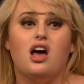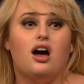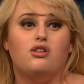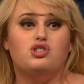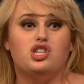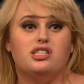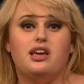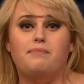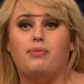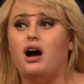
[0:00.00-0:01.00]
I was just
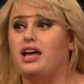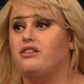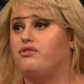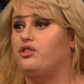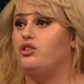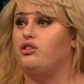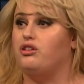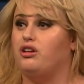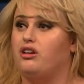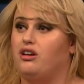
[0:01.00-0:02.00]
there buying
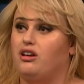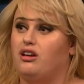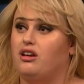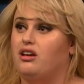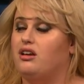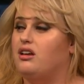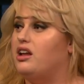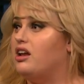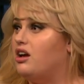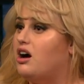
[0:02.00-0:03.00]
food,
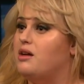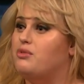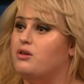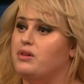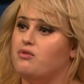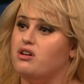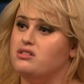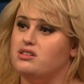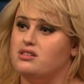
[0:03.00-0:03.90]
and a guy bought me roses.